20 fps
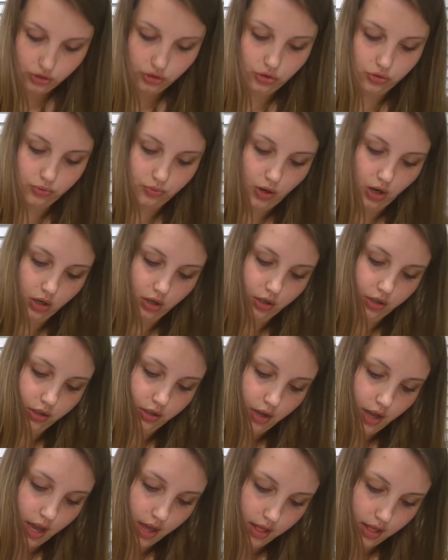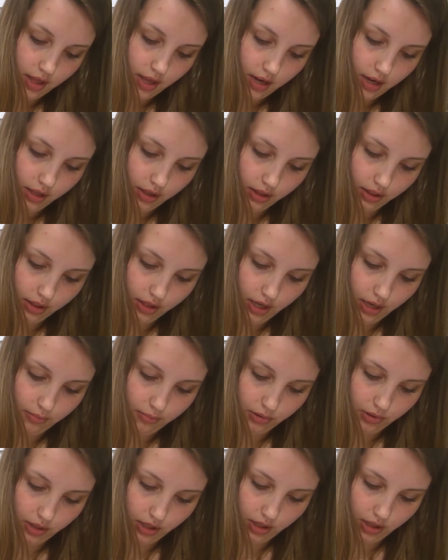Trunk. And then
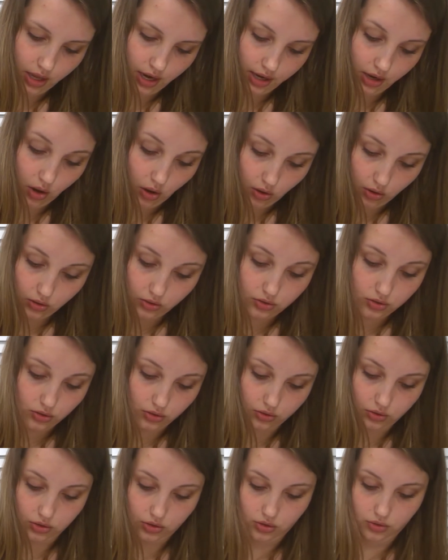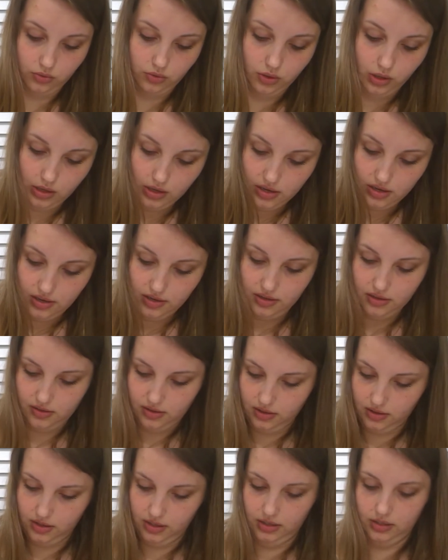labeling line also to
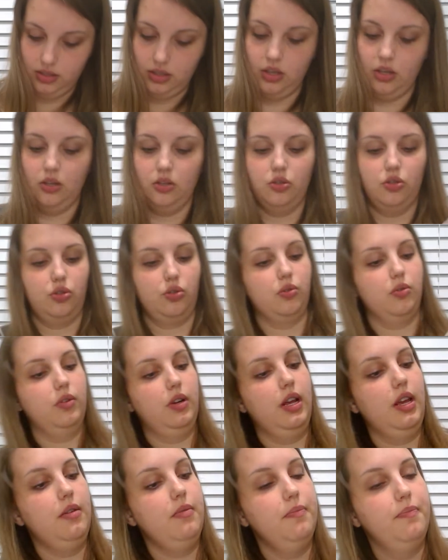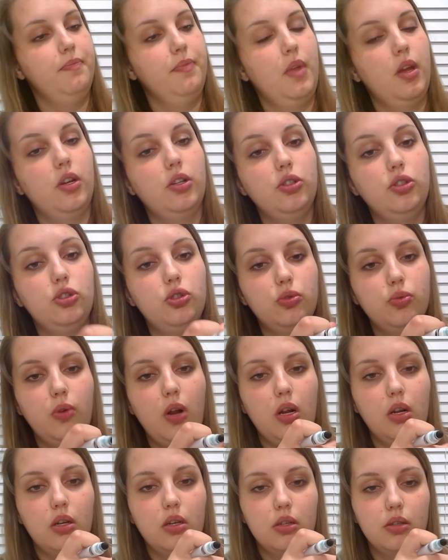this tree
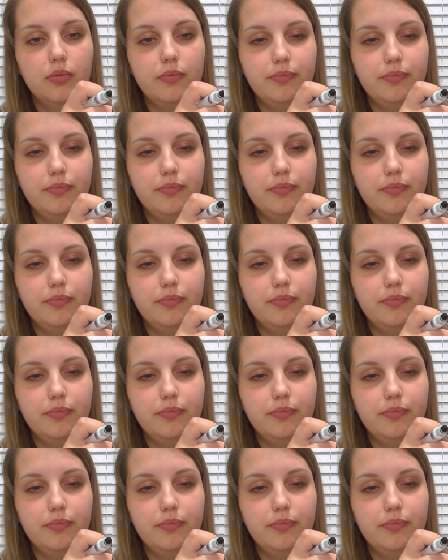trunk.